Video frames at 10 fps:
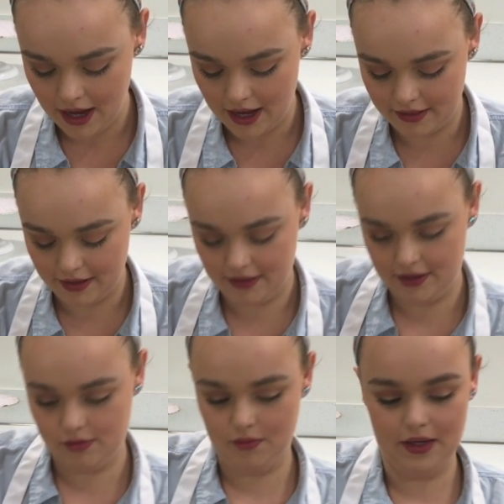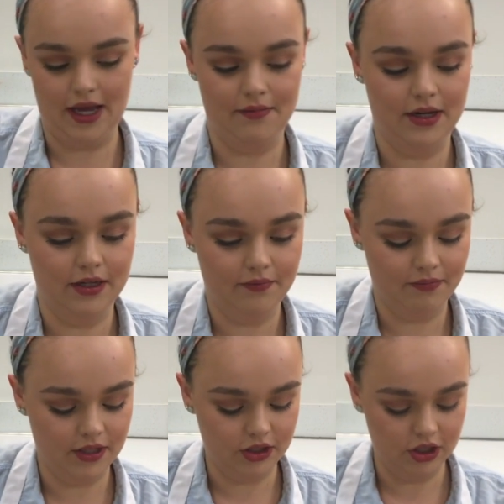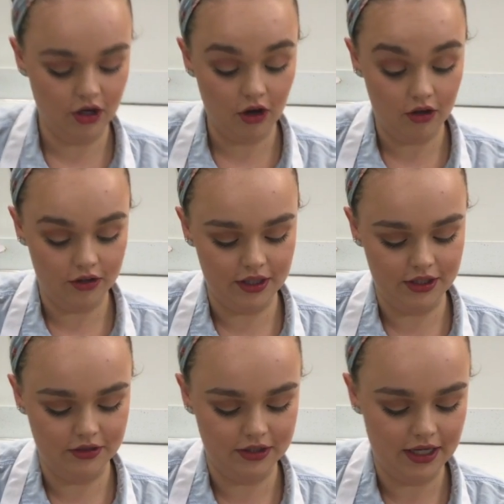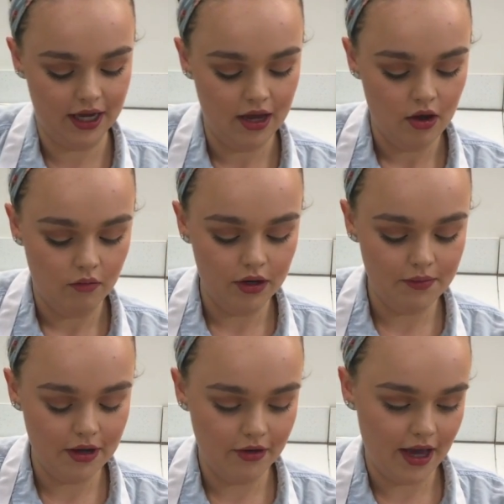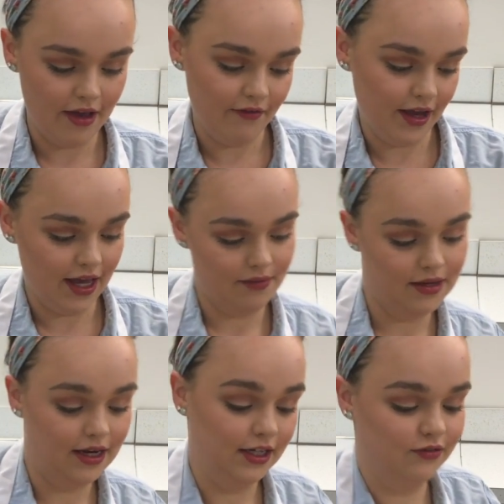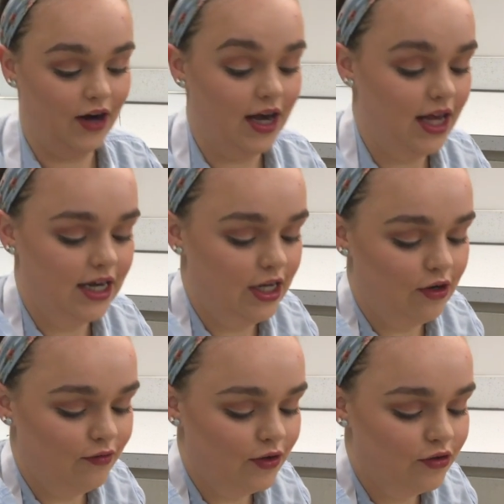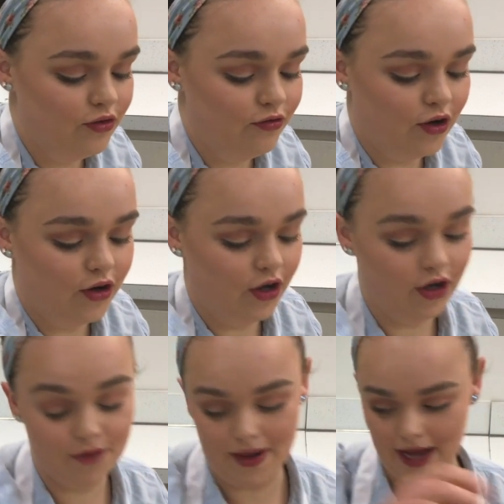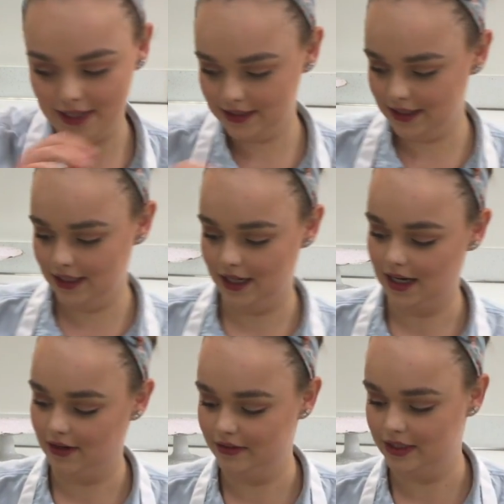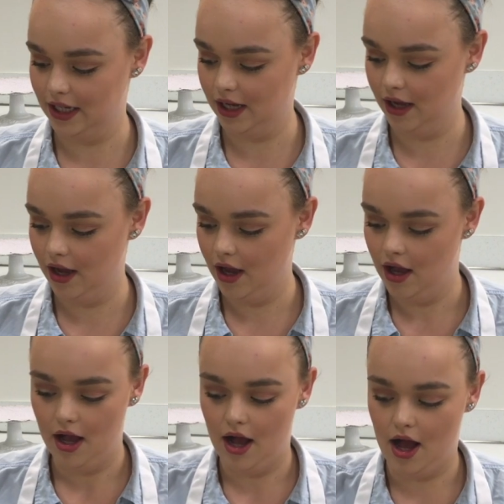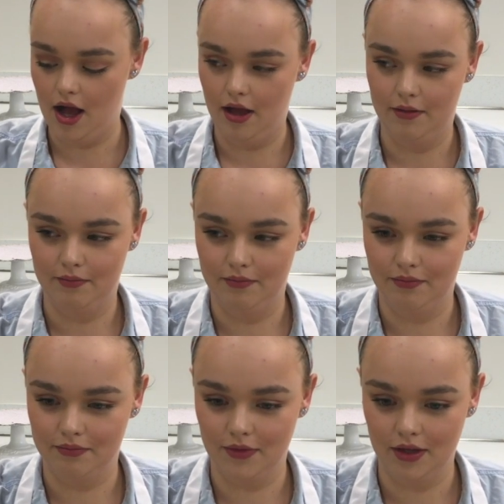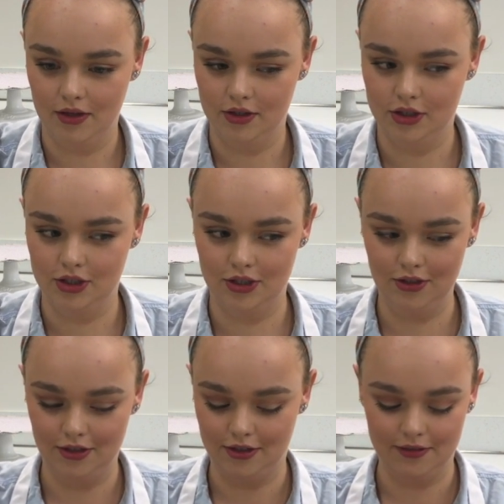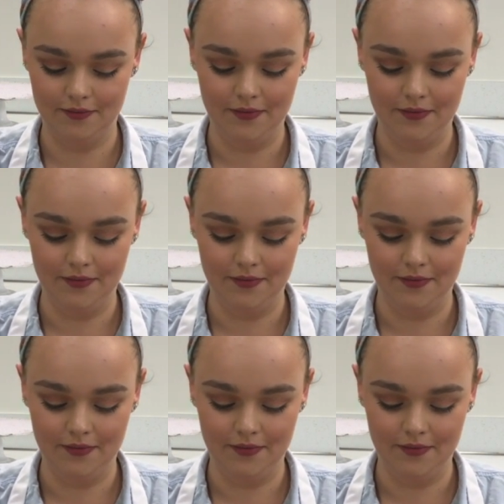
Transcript: And then this woman came in and she called and she was like, "Would it be okay if I came in next Friday and interviewed you for her magazine?" And I was like, um, sure.